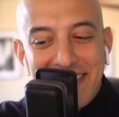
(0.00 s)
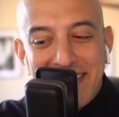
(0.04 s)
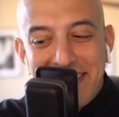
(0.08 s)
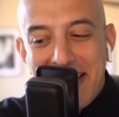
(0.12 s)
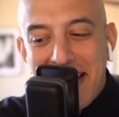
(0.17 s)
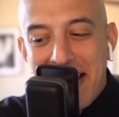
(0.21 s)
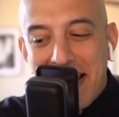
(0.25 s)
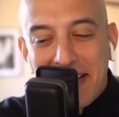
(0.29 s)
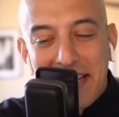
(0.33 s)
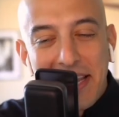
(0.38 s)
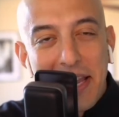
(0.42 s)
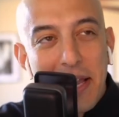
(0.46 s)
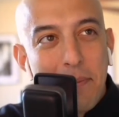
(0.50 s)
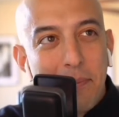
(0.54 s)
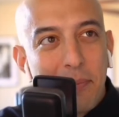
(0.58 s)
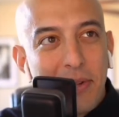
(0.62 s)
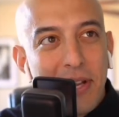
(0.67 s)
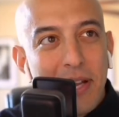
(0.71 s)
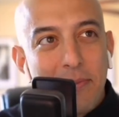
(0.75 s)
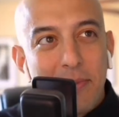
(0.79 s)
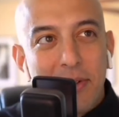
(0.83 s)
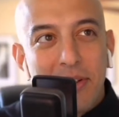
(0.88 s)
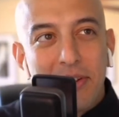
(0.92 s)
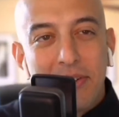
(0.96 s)
Yeah, I can't
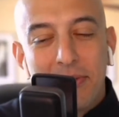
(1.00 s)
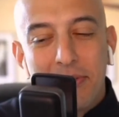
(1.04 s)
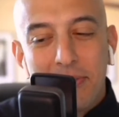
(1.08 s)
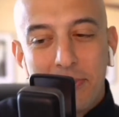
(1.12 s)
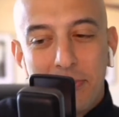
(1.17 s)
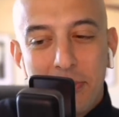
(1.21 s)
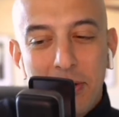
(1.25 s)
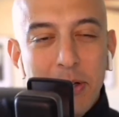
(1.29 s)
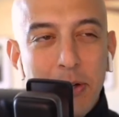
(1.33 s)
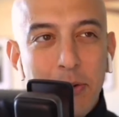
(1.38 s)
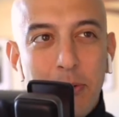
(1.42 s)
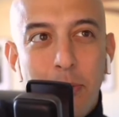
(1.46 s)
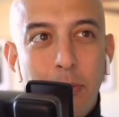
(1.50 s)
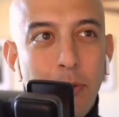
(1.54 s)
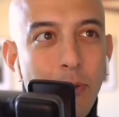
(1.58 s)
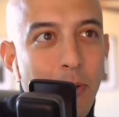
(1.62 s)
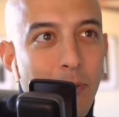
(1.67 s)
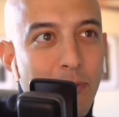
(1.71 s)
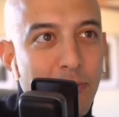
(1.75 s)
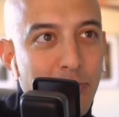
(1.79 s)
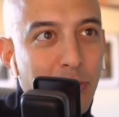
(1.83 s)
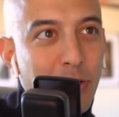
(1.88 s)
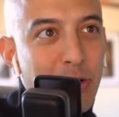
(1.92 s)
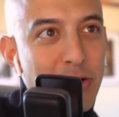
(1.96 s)
blame you. What a cool
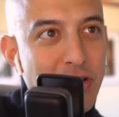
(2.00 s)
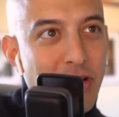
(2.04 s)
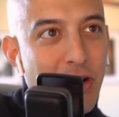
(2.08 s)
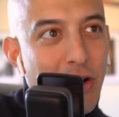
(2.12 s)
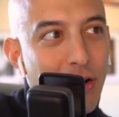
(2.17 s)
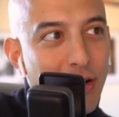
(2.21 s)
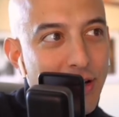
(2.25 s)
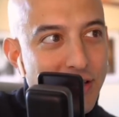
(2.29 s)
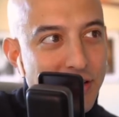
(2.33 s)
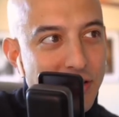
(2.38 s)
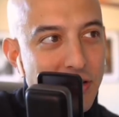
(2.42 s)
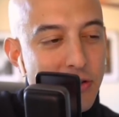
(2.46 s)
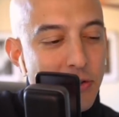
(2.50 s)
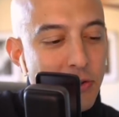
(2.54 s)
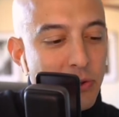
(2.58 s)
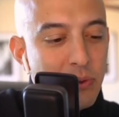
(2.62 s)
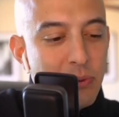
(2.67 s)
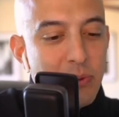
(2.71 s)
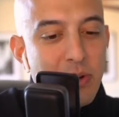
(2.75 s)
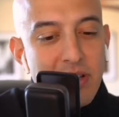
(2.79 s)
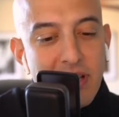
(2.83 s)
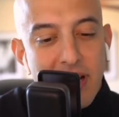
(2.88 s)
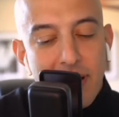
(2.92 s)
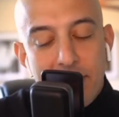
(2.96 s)
first artist to tour
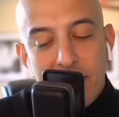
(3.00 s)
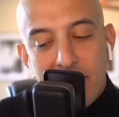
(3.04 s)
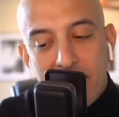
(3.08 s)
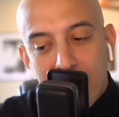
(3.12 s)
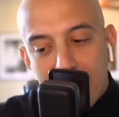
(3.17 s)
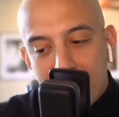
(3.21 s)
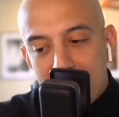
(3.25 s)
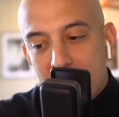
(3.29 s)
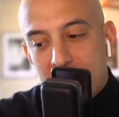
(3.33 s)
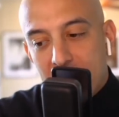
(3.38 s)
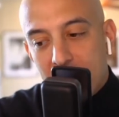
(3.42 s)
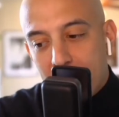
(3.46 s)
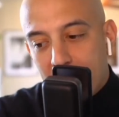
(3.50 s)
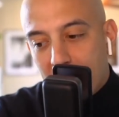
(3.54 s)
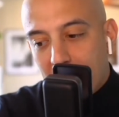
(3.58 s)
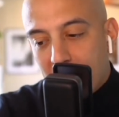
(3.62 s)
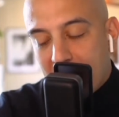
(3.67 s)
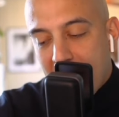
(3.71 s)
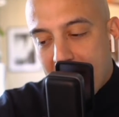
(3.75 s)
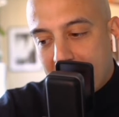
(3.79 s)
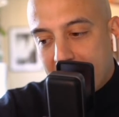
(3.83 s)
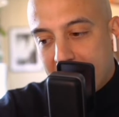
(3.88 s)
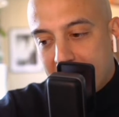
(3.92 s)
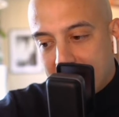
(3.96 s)
with. I mean, obviously
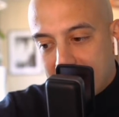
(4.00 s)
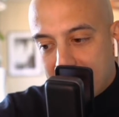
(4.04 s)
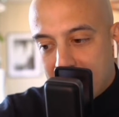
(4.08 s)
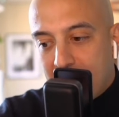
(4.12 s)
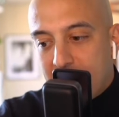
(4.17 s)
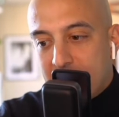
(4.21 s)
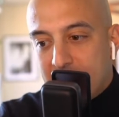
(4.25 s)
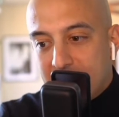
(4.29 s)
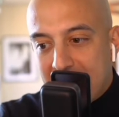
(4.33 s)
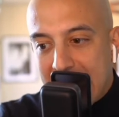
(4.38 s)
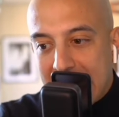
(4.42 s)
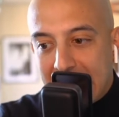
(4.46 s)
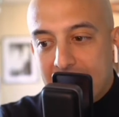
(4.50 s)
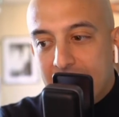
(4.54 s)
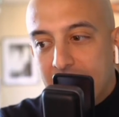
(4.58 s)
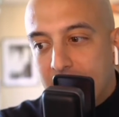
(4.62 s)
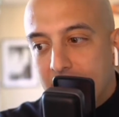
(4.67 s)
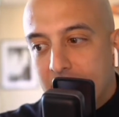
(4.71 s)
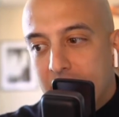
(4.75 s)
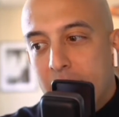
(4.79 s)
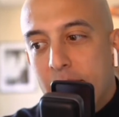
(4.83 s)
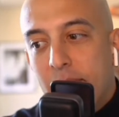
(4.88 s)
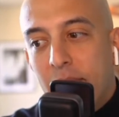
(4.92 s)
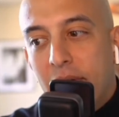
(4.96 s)
Protagonist
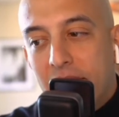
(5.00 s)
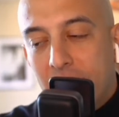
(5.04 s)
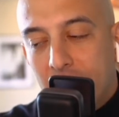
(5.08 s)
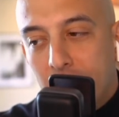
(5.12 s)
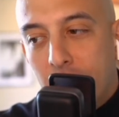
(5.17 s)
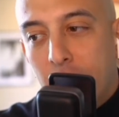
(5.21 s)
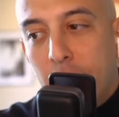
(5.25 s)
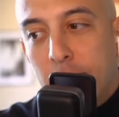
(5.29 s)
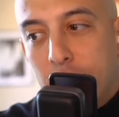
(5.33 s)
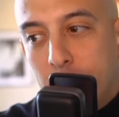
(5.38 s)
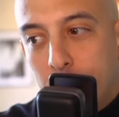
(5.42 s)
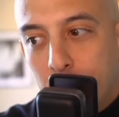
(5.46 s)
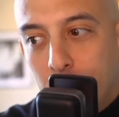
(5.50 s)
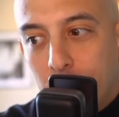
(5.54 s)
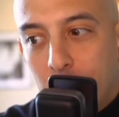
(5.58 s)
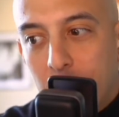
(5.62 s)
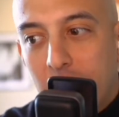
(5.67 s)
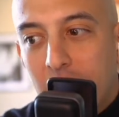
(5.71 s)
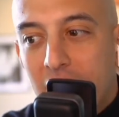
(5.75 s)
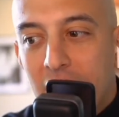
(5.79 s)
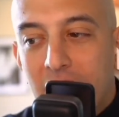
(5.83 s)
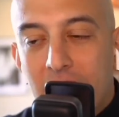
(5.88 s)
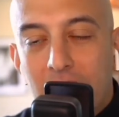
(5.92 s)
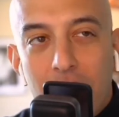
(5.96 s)
technically, but you know, a
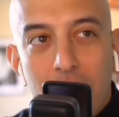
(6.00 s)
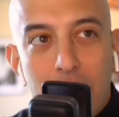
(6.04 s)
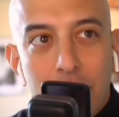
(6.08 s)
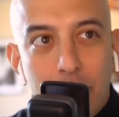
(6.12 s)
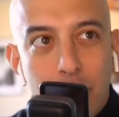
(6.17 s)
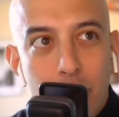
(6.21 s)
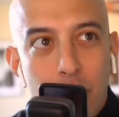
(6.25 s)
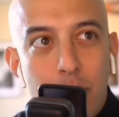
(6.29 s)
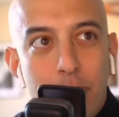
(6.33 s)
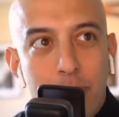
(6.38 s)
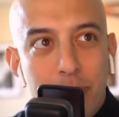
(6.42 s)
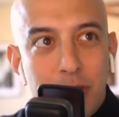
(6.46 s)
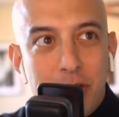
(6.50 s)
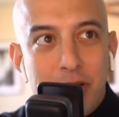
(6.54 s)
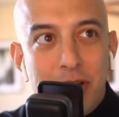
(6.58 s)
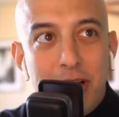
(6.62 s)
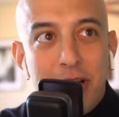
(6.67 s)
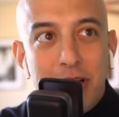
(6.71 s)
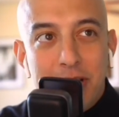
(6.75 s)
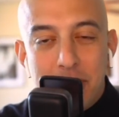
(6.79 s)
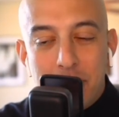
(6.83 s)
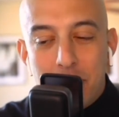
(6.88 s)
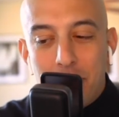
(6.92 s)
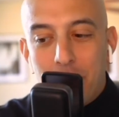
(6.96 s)
cool first
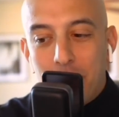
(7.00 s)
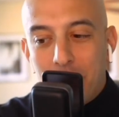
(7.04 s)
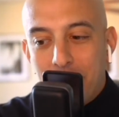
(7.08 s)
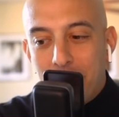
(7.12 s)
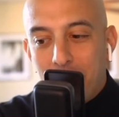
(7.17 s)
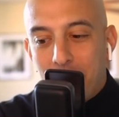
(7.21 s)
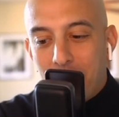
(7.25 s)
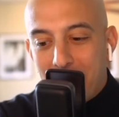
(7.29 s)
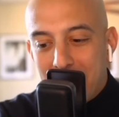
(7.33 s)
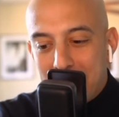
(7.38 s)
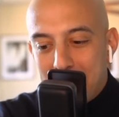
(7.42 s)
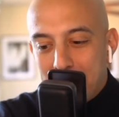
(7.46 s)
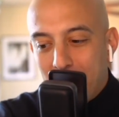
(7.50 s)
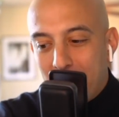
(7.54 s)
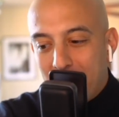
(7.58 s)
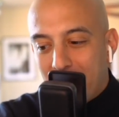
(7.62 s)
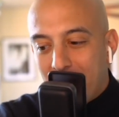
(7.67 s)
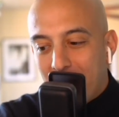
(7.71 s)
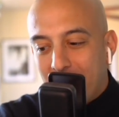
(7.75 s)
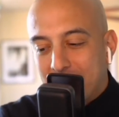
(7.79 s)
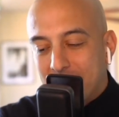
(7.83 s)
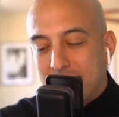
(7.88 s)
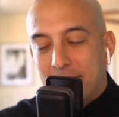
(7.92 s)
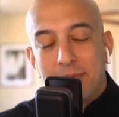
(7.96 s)
artist to work for. That's pretty
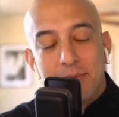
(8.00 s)
awesome.